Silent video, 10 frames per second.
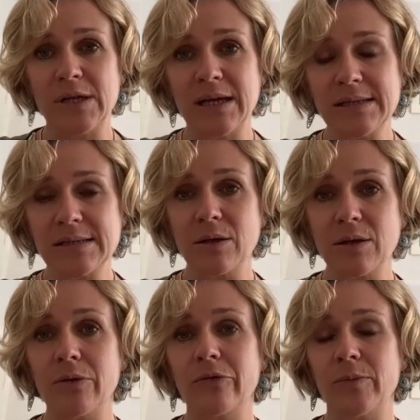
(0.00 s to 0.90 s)
days
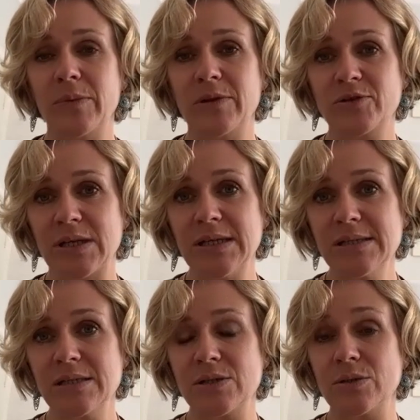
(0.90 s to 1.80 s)
ago from the Australian
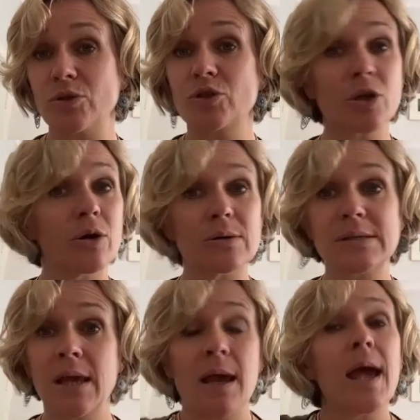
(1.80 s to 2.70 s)
Institute shows